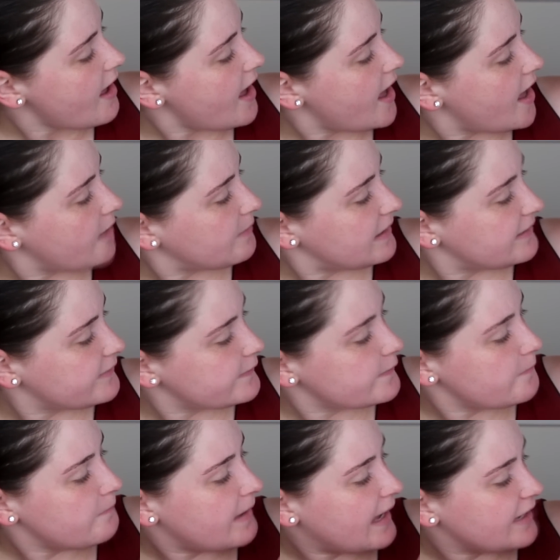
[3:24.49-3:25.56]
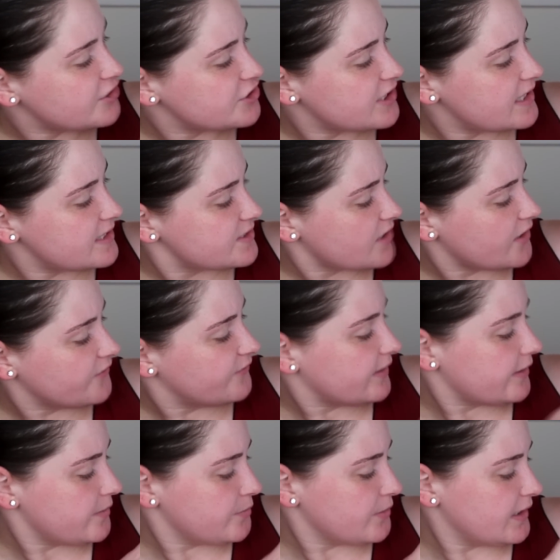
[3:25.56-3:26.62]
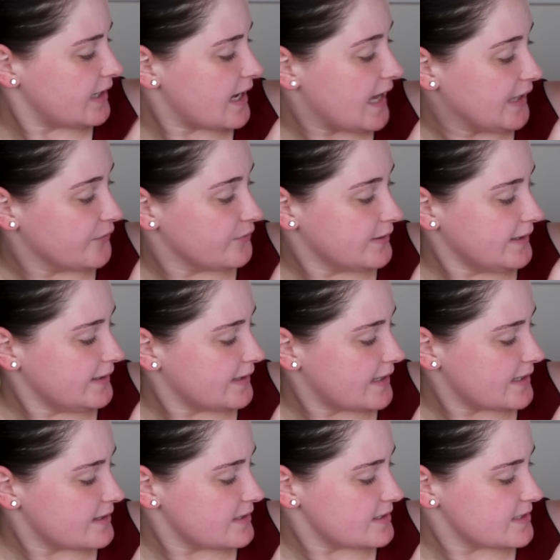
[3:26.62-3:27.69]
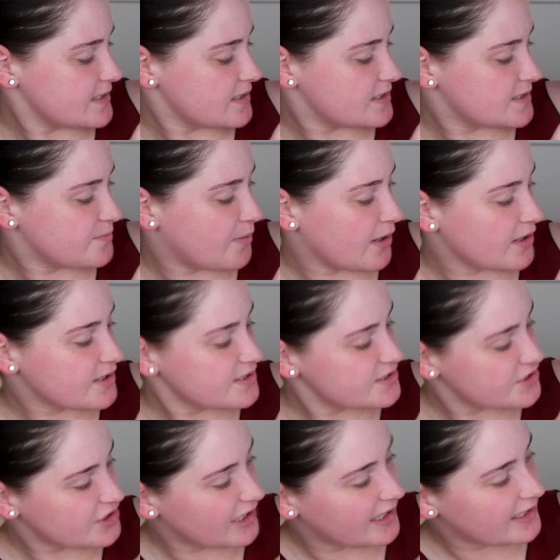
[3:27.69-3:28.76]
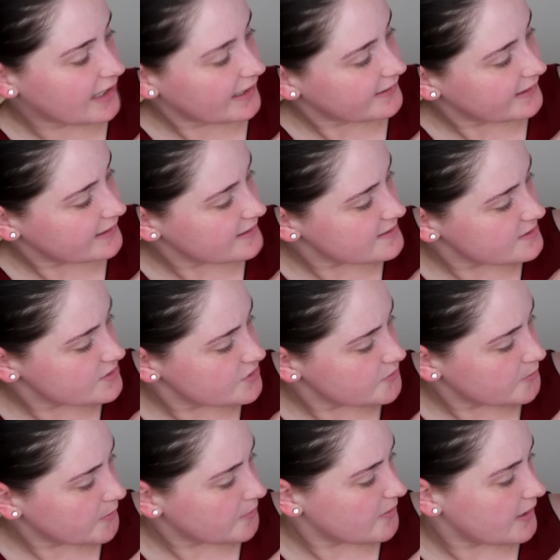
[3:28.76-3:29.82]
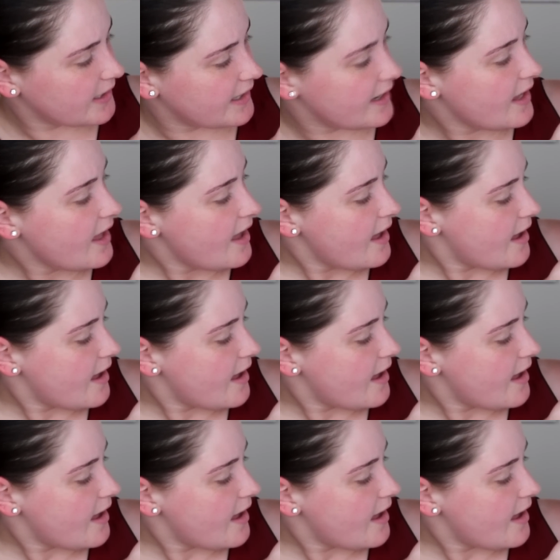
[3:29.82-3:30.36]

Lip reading: And then the matte shades are very pretty. I really like this Sparks shade. I think this is super pretty.